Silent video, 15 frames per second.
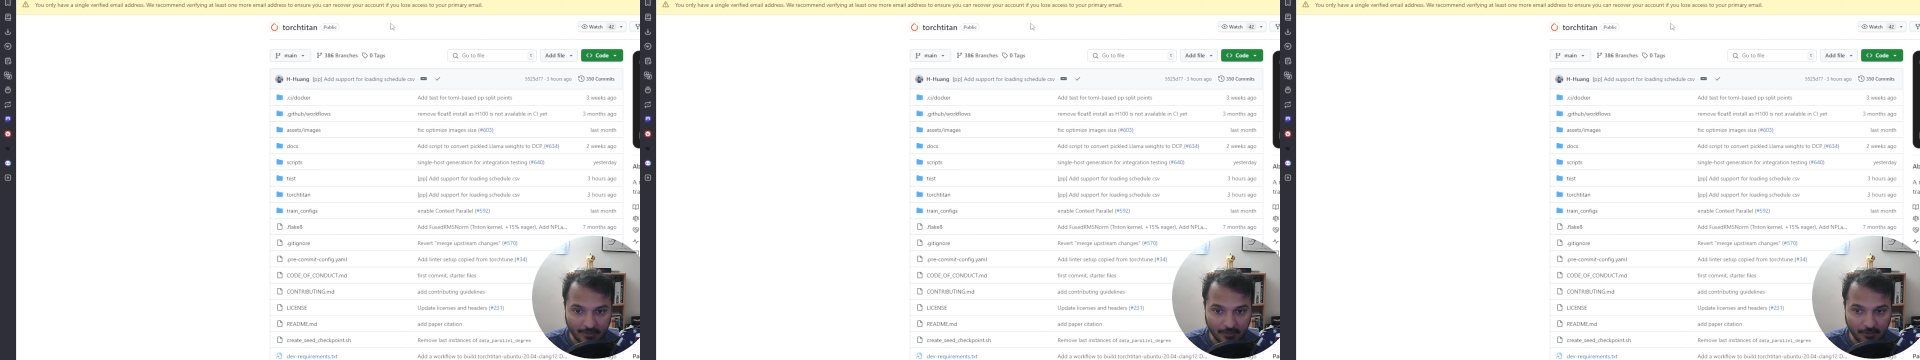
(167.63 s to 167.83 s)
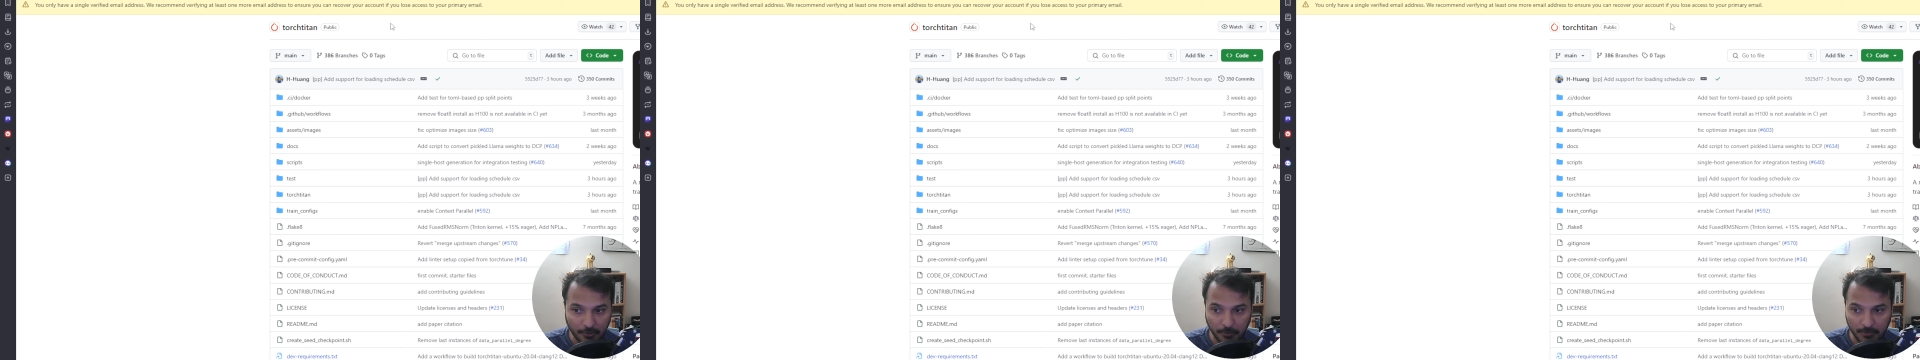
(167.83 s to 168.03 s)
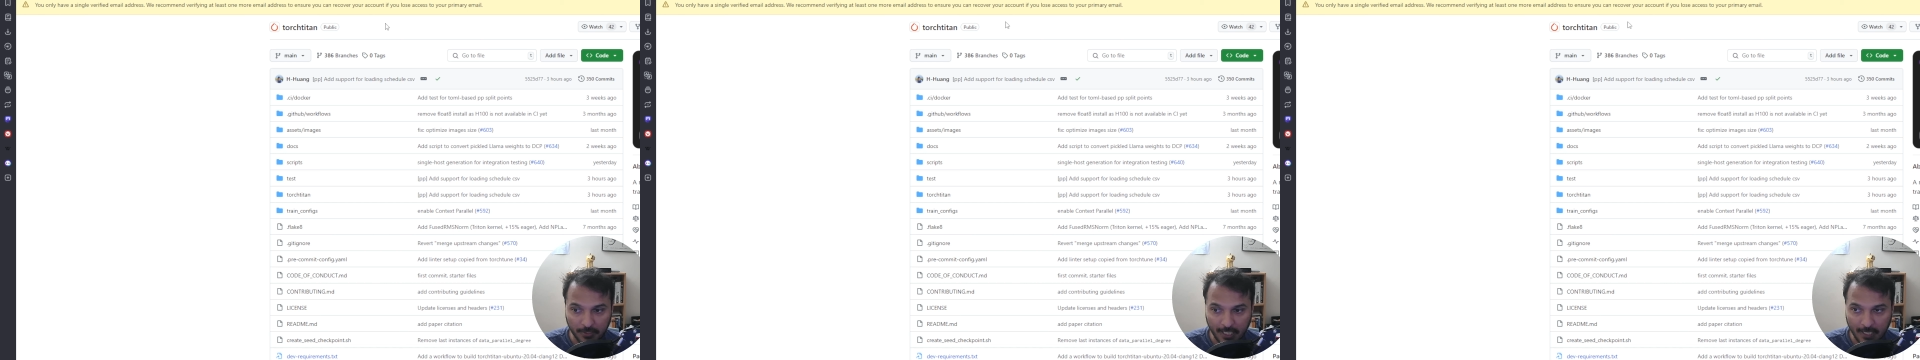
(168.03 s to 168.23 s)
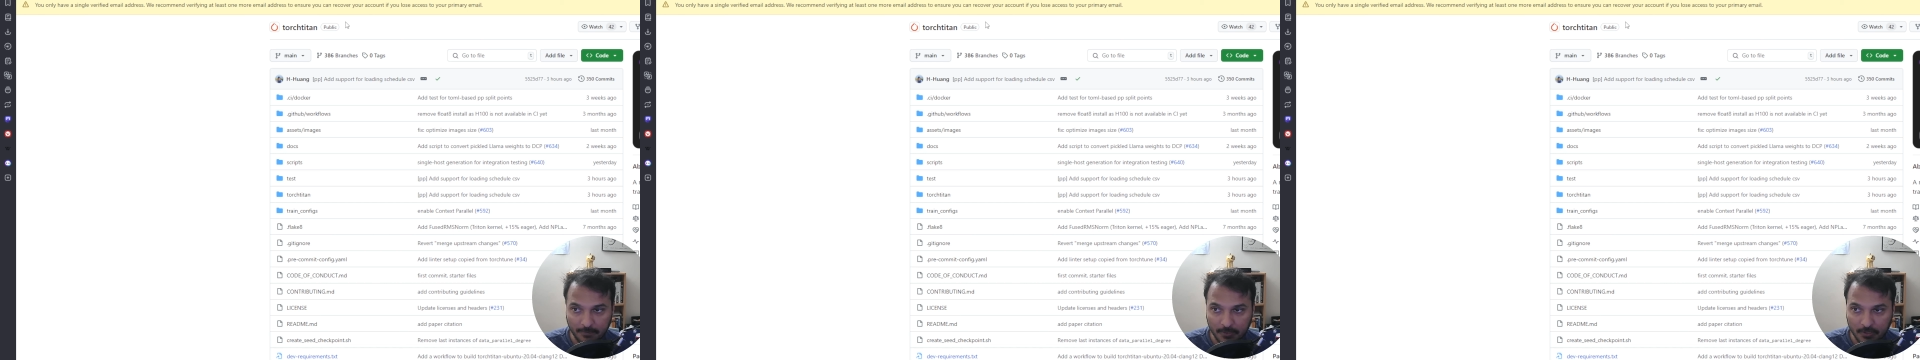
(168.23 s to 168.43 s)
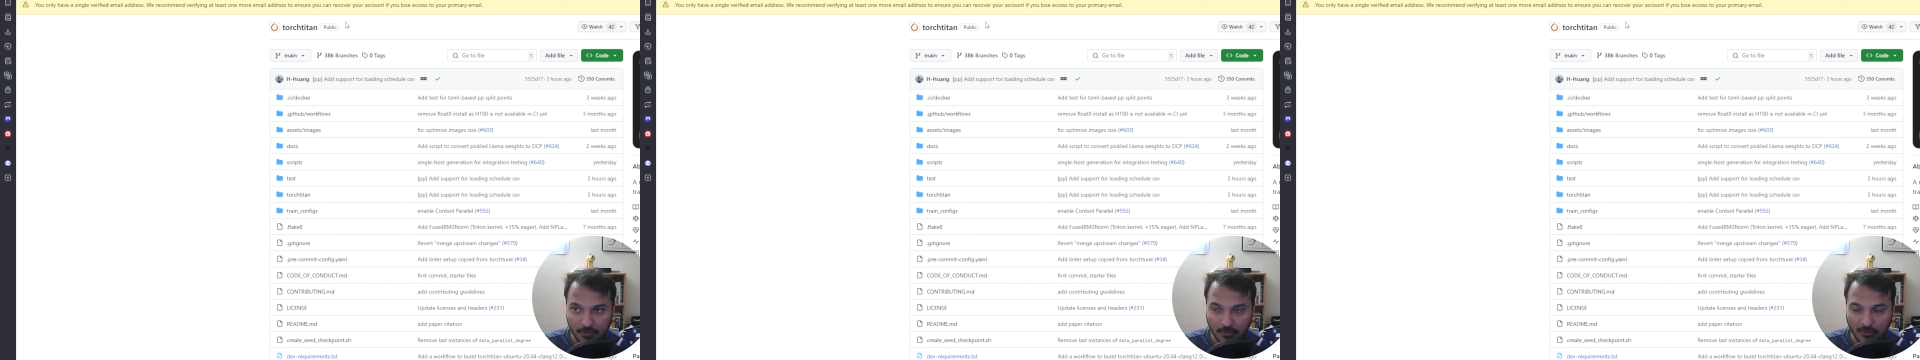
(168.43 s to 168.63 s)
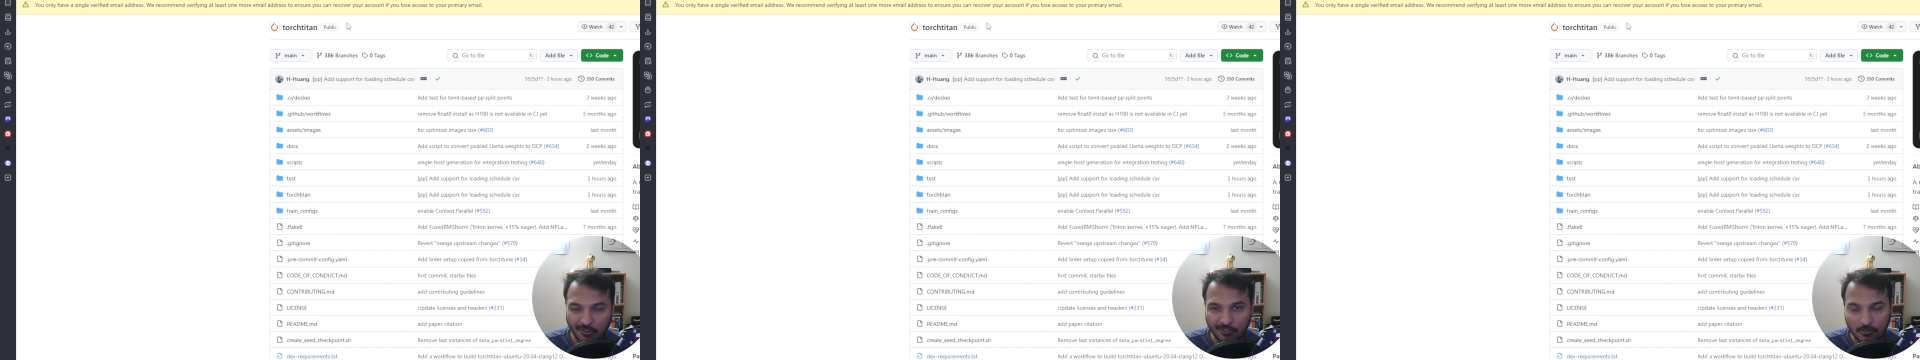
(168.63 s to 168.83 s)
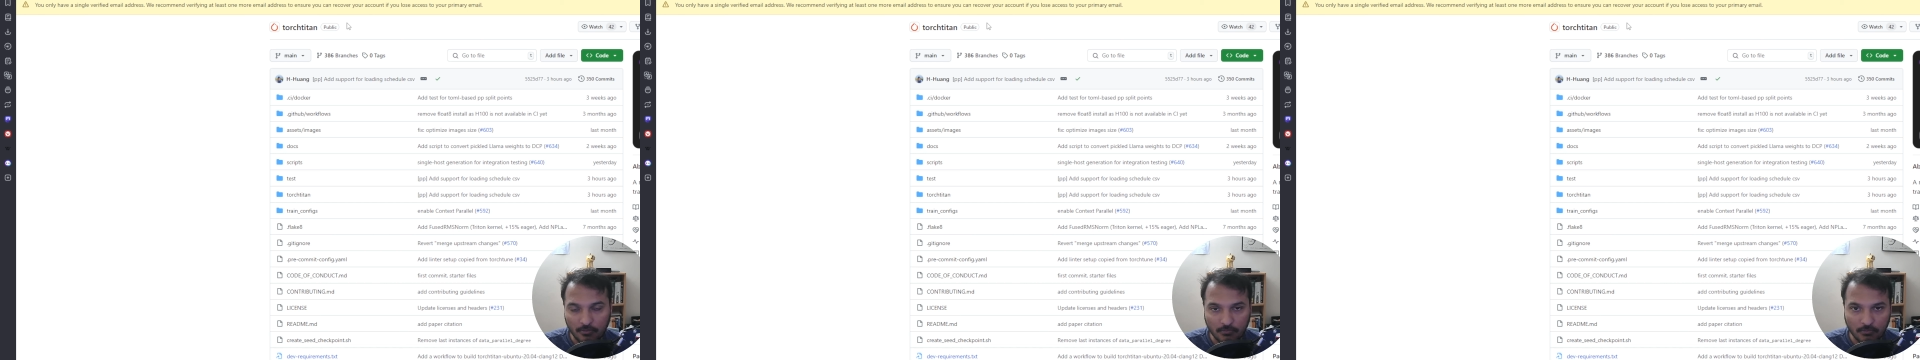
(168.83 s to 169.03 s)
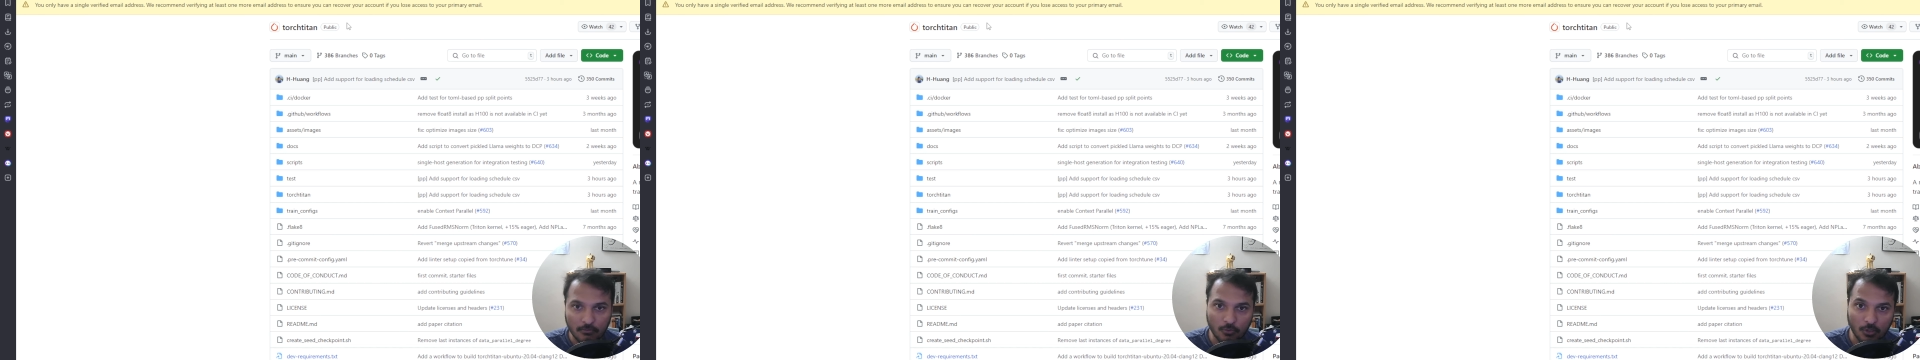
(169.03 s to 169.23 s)
to Deeps, or
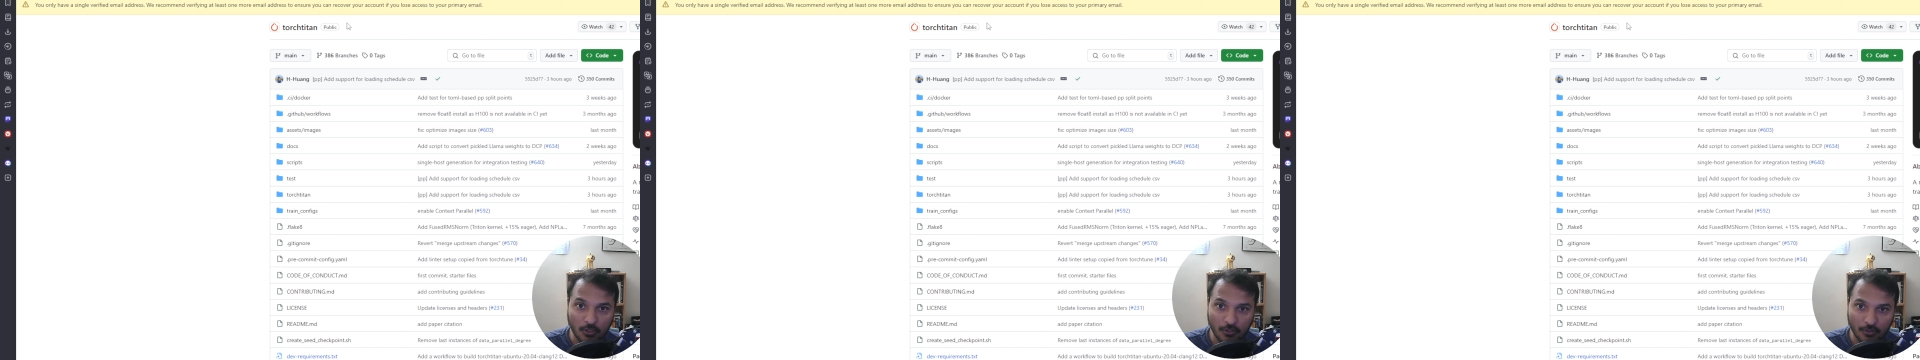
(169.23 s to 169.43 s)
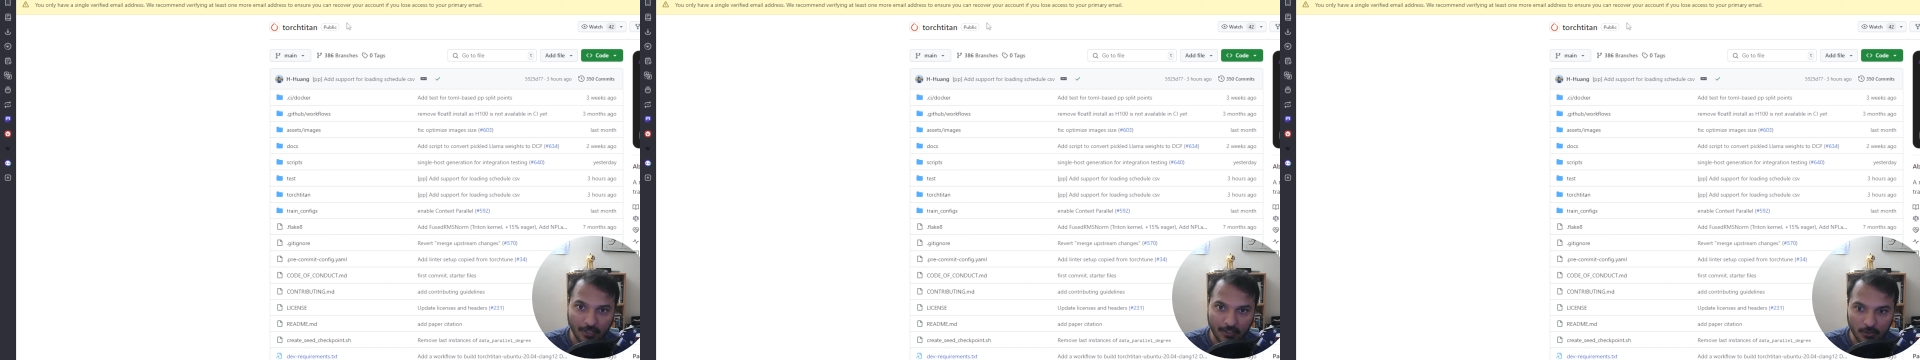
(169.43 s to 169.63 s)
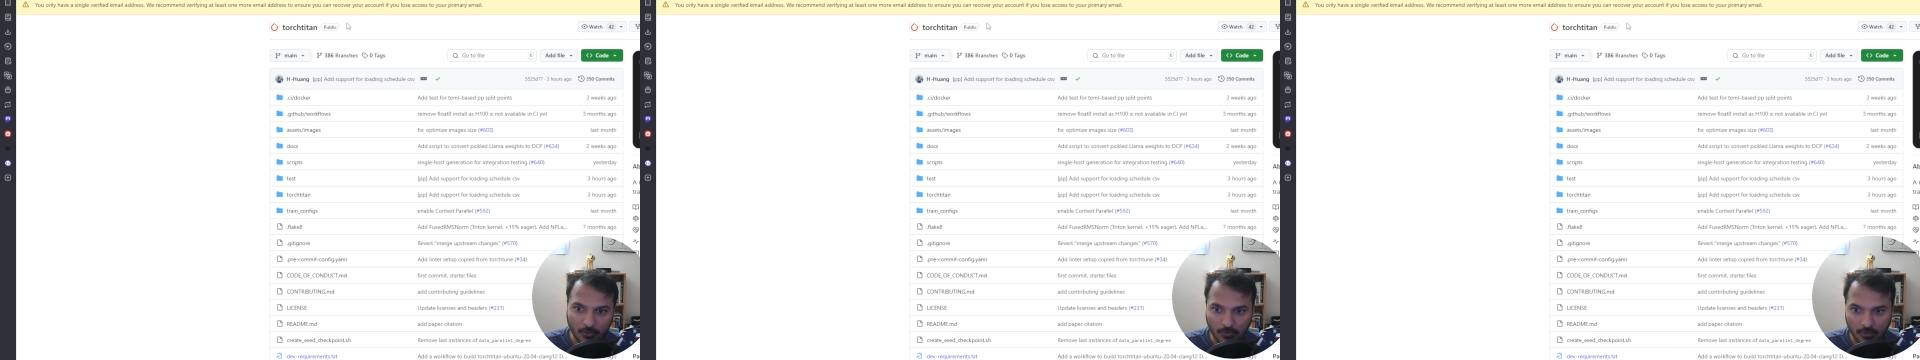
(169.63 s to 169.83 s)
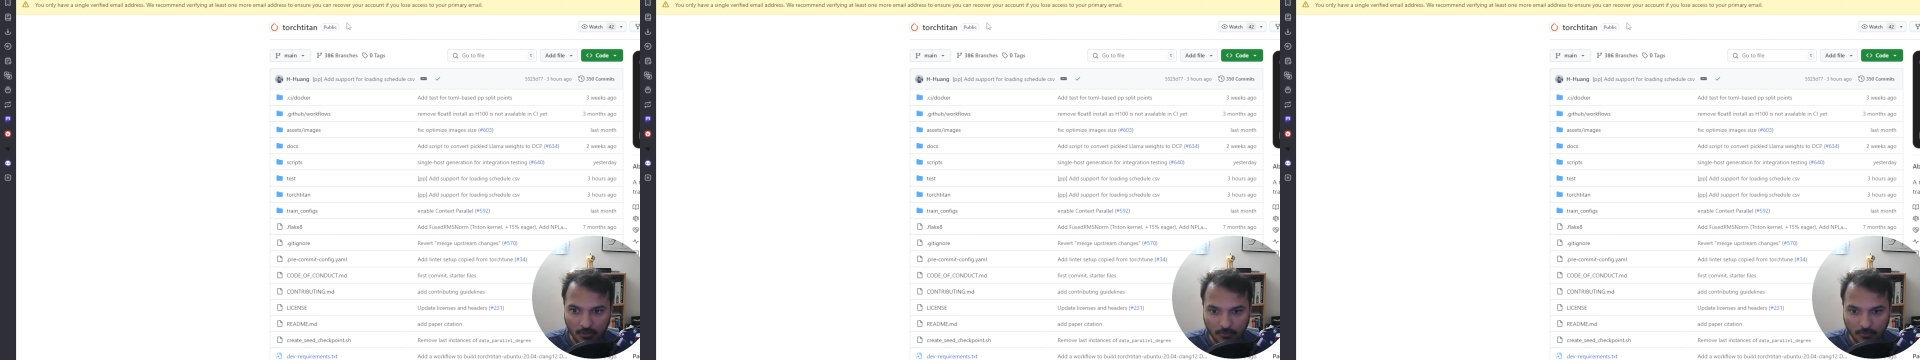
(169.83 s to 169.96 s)
work together